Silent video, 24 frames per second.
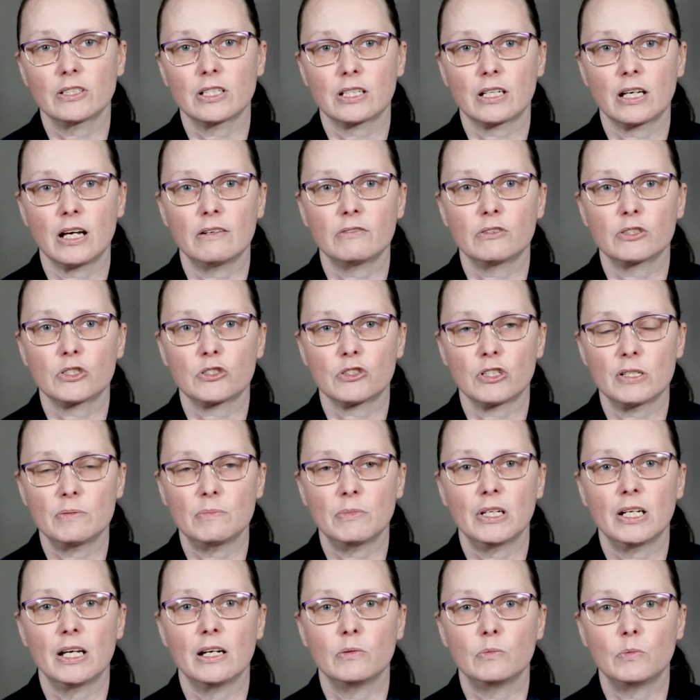to cover
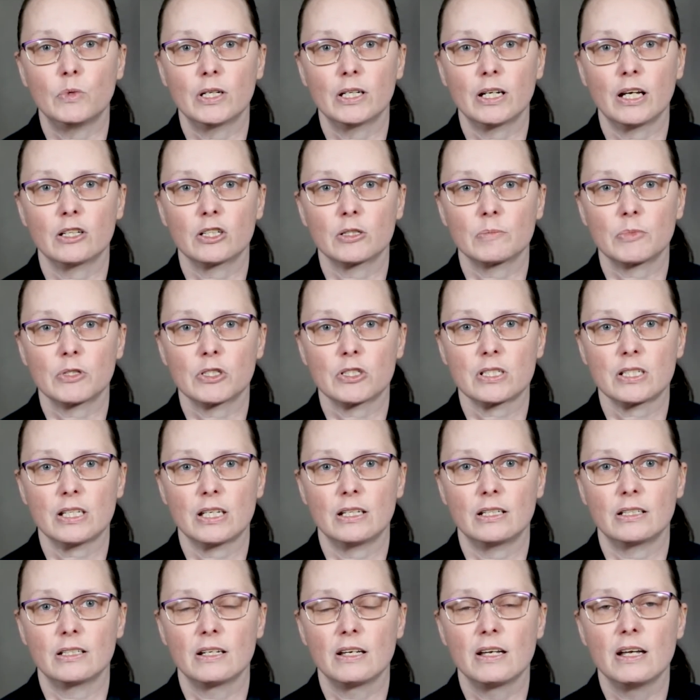treatment at
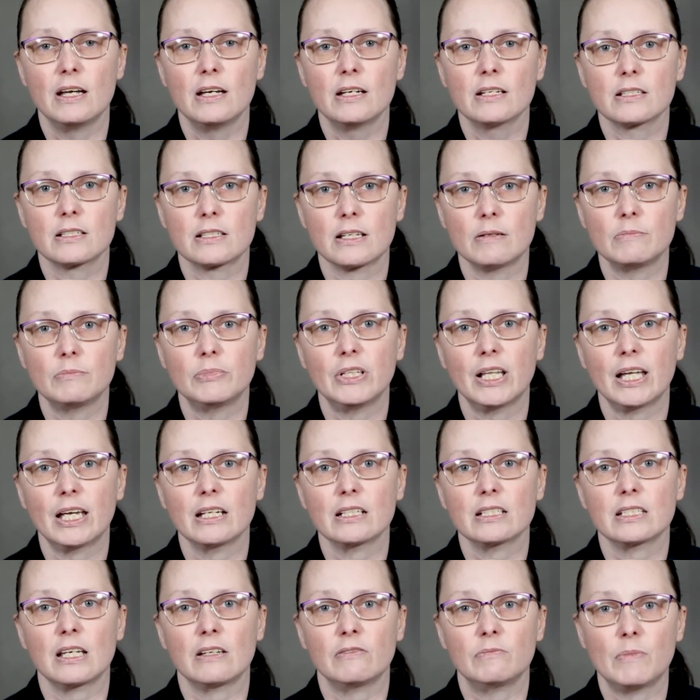100%. Some
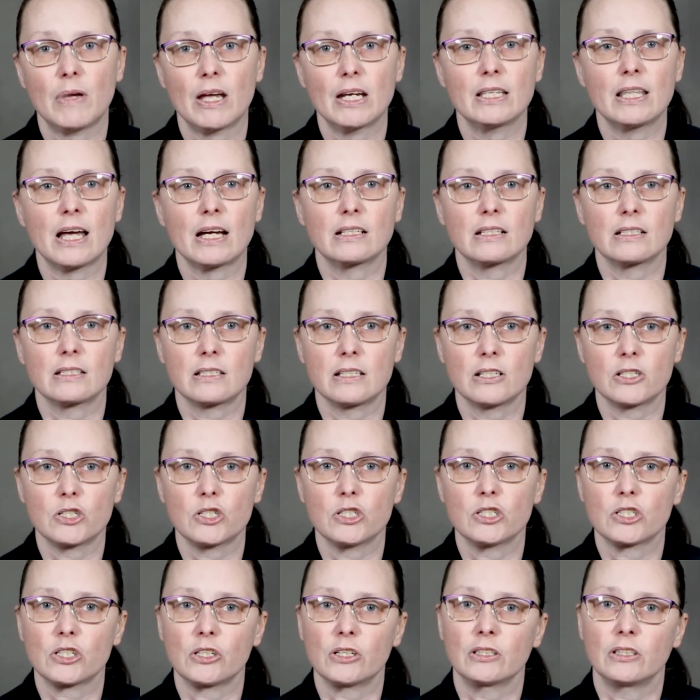plans have made that
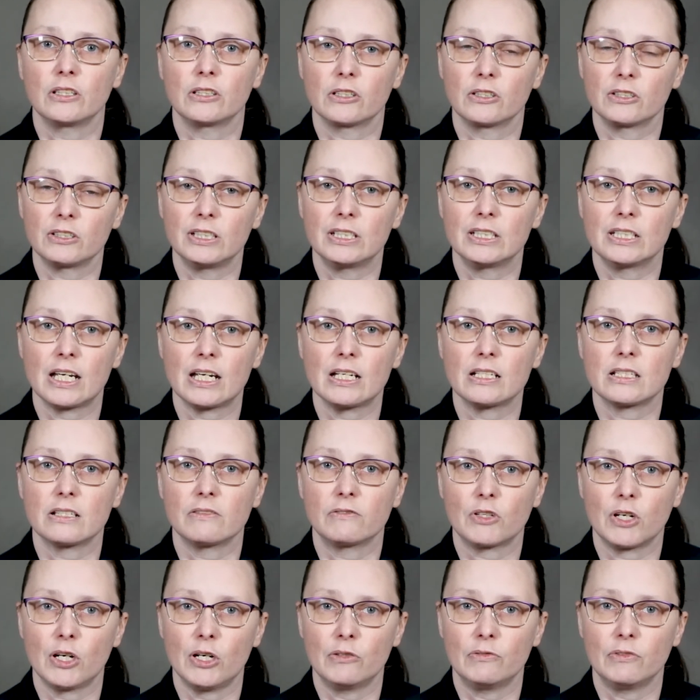decision during the early days
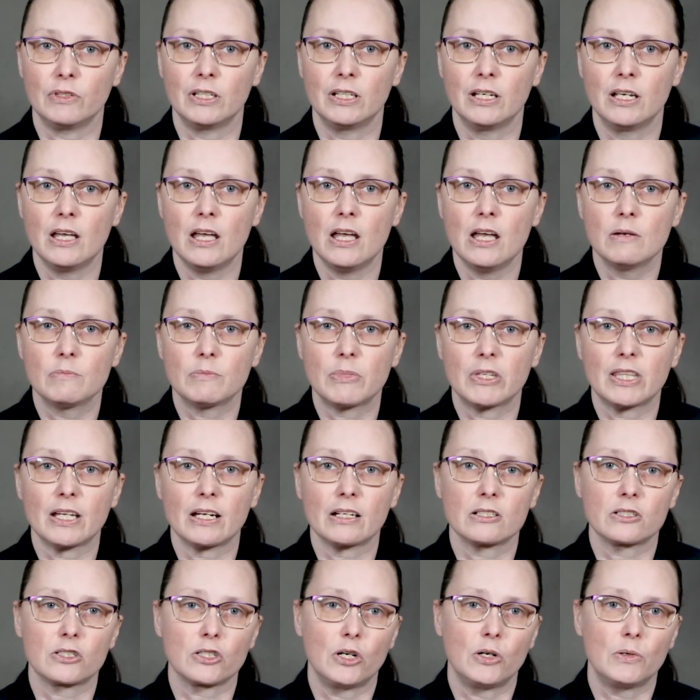of COVID, but that
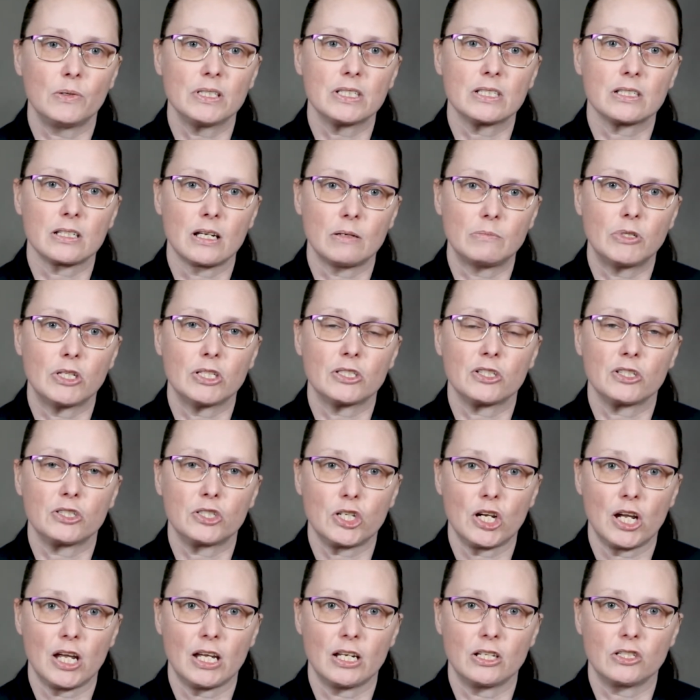is always subject to
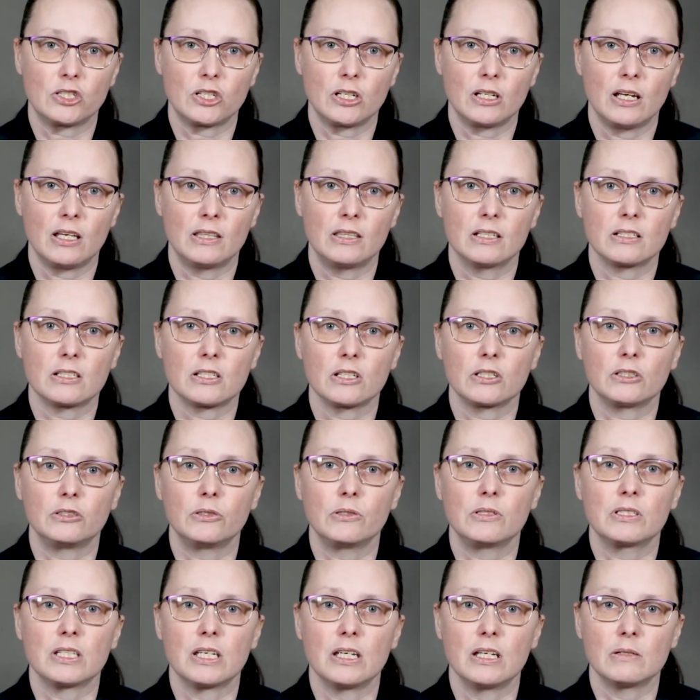change, and this
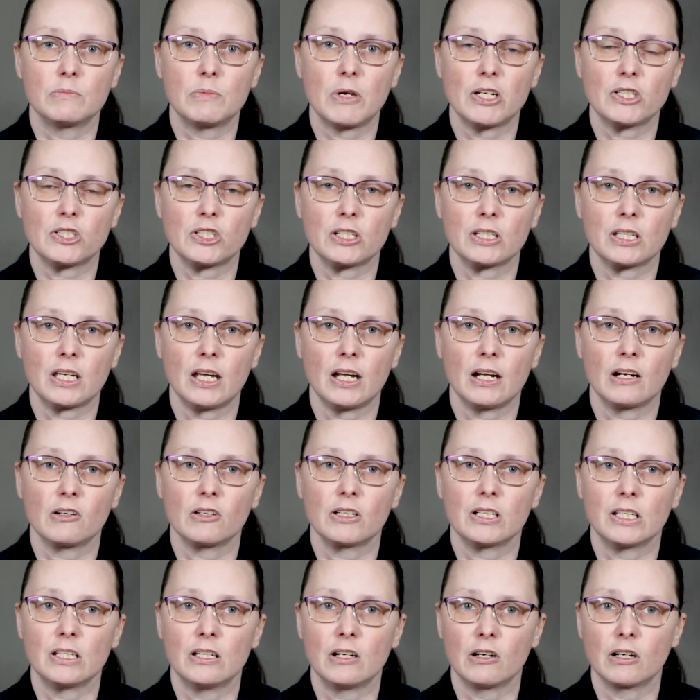includes inpatient care,
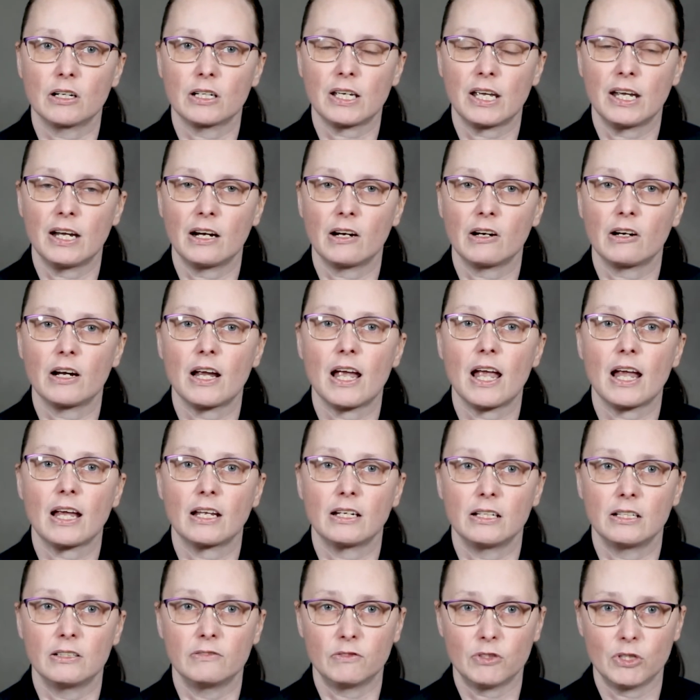ER care,
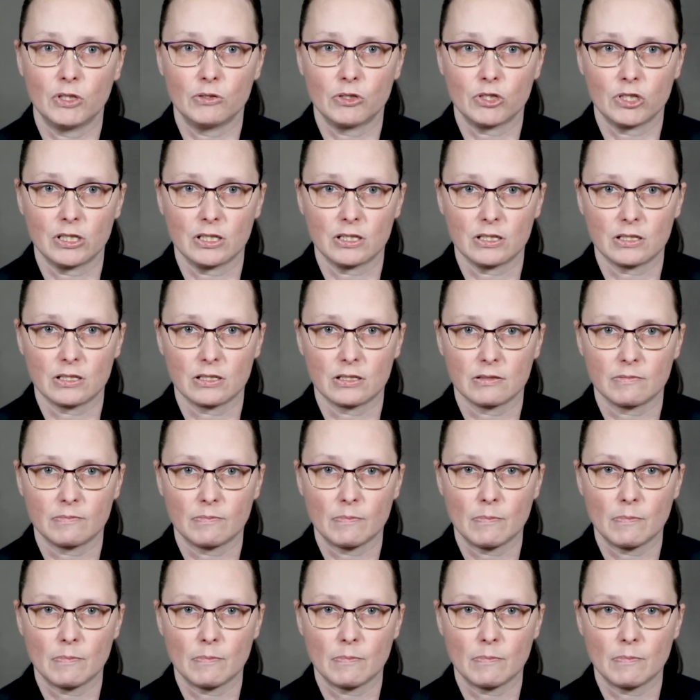and infusions.